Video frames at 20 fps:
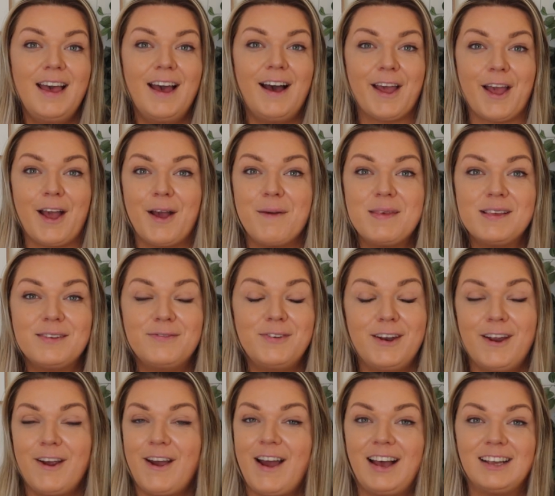I hope this
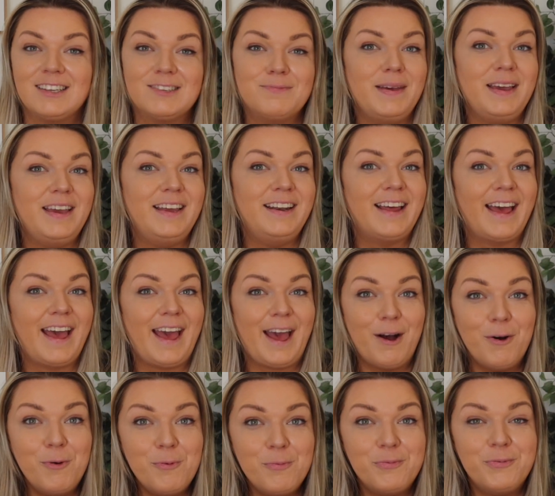video has been
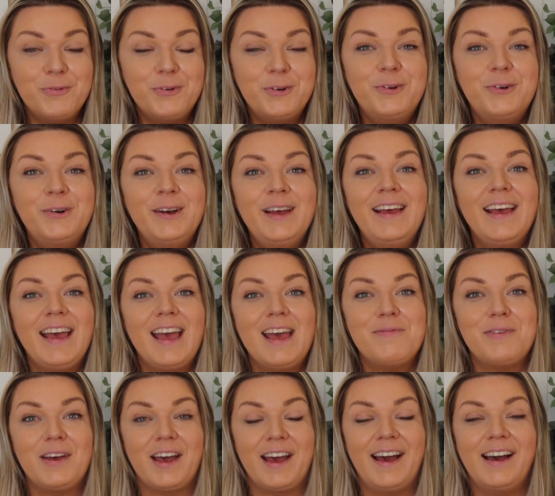helpful.
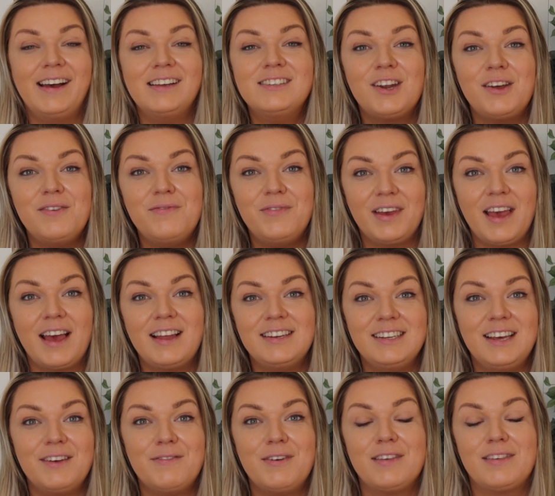If it has, don't forget
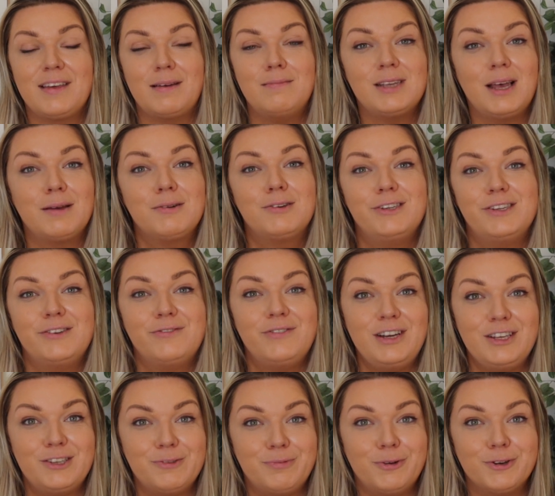to give it a thumbs up because it
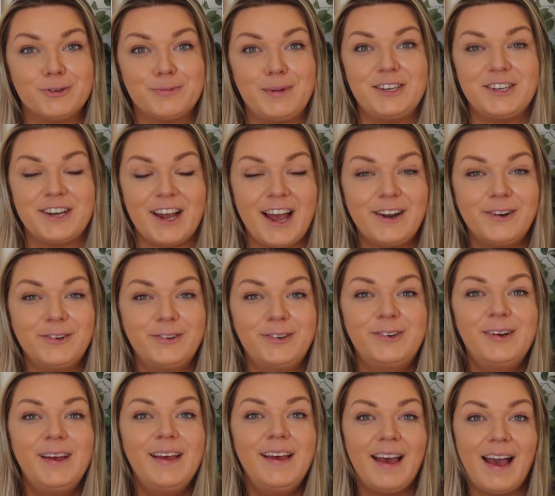really supports my
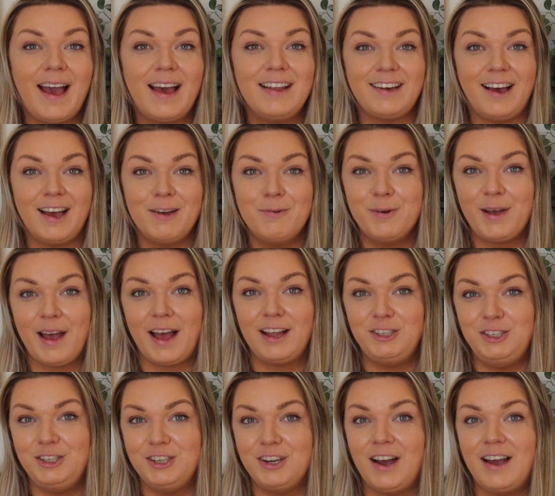channel, and I will
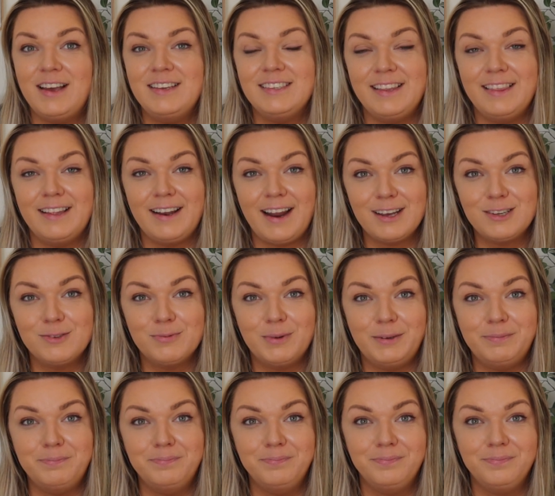catch you guys in the next
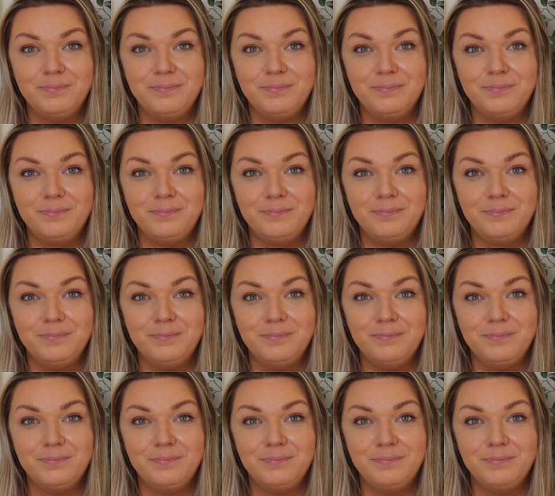one.